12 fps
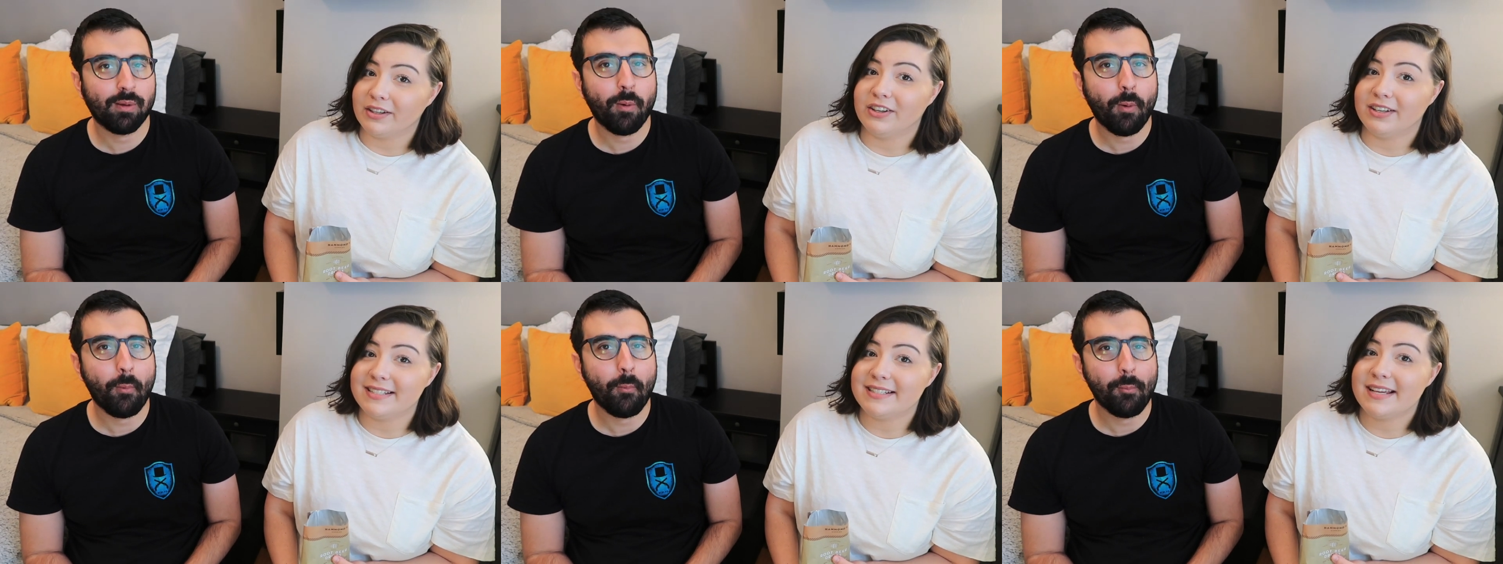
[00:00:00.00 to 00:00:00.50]
Speaker 1: good.
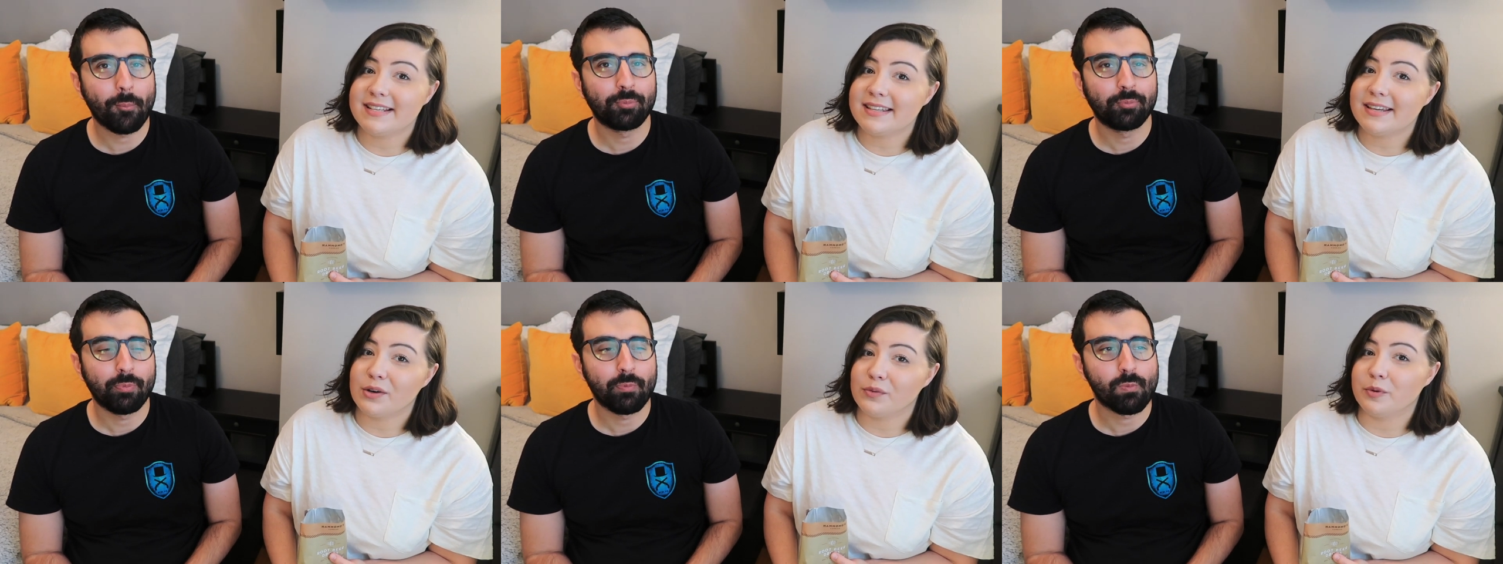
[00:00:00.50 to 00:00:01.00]
It tastes like
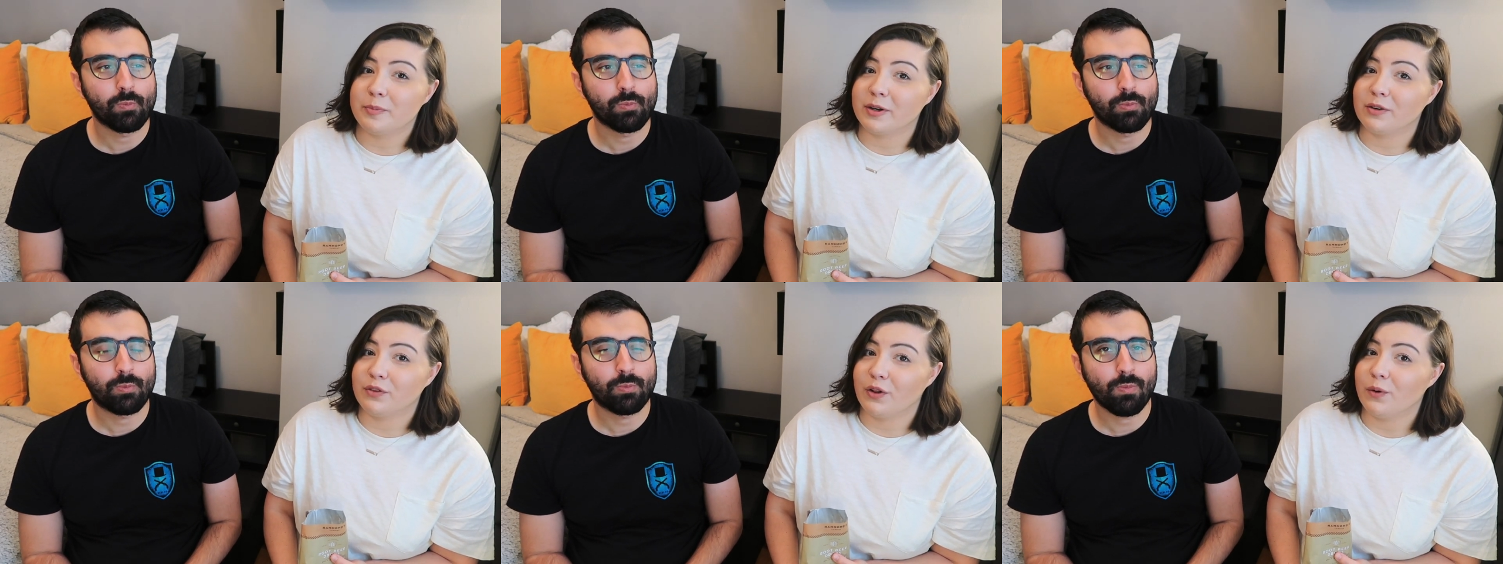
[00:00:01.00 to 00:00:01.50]
a root beer
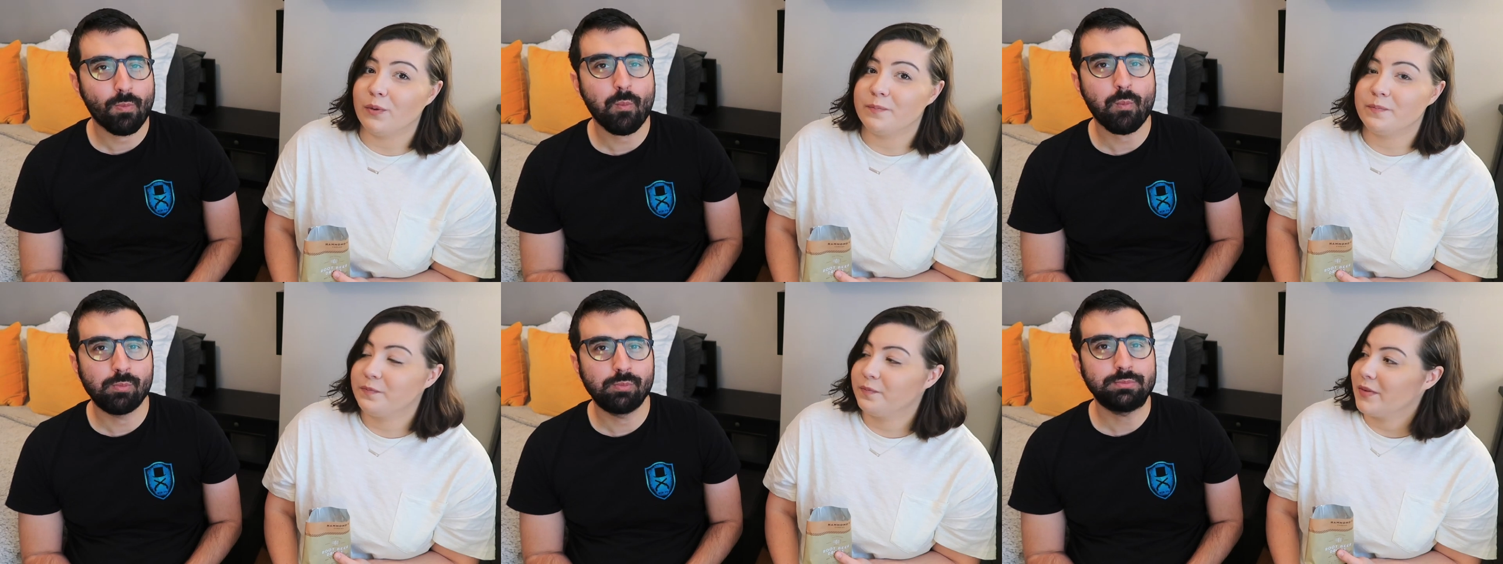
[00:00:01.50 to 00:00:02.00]
float. Mm
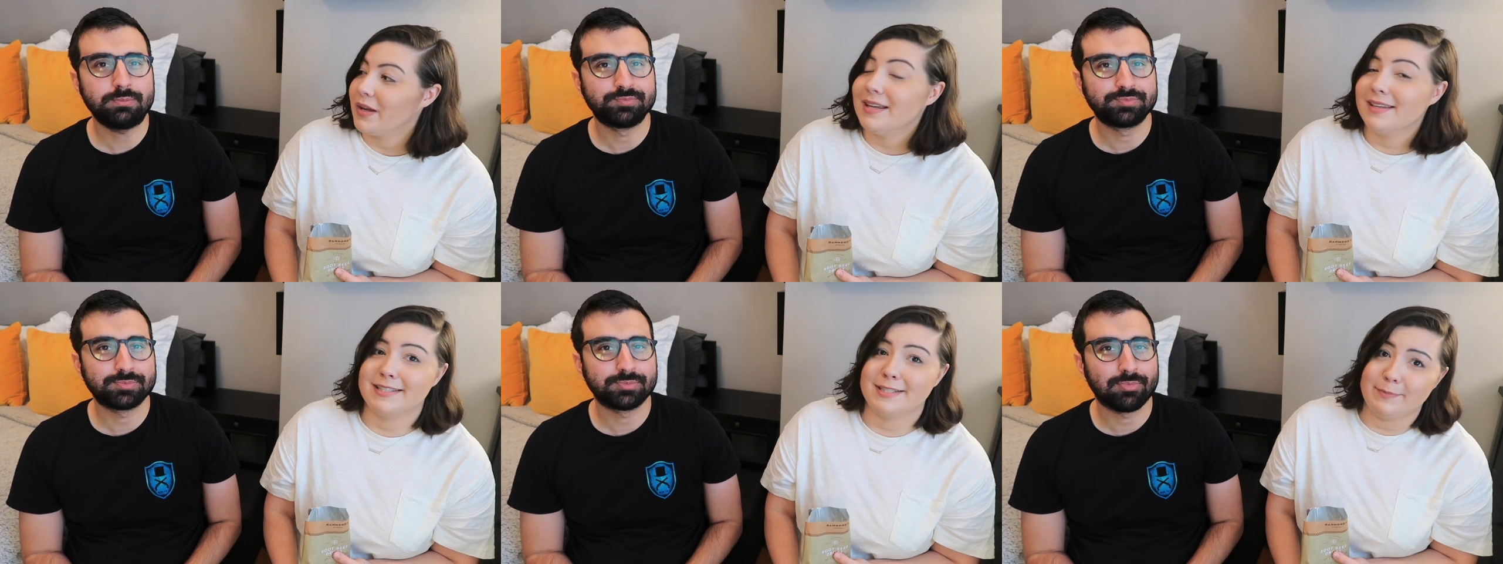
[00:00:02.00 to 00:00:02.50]
-hmm.
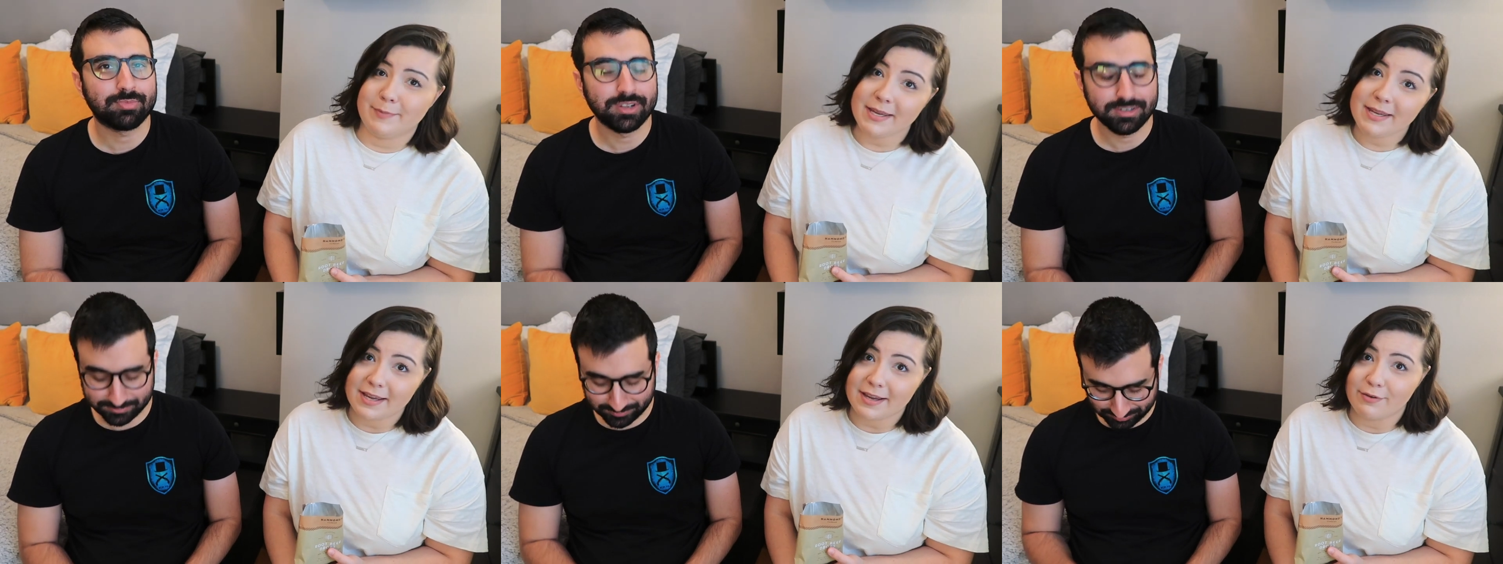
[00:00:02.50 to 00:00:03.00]

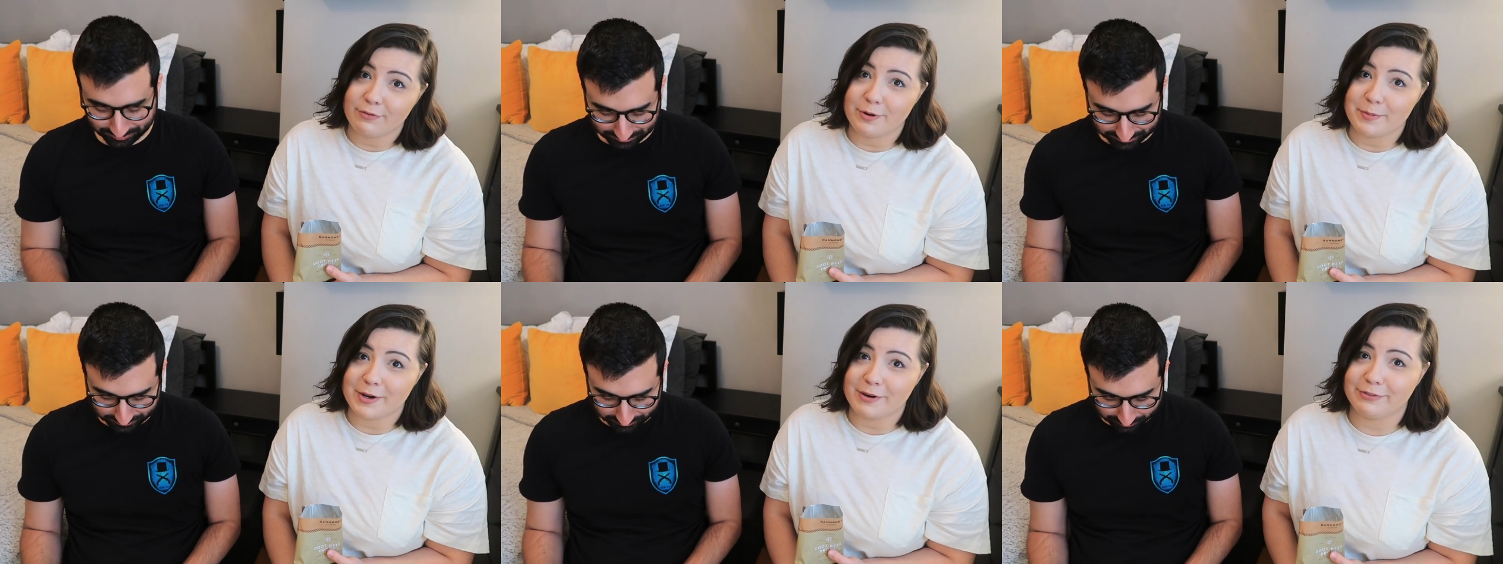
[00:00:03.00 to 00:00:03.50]
Speaking of root beer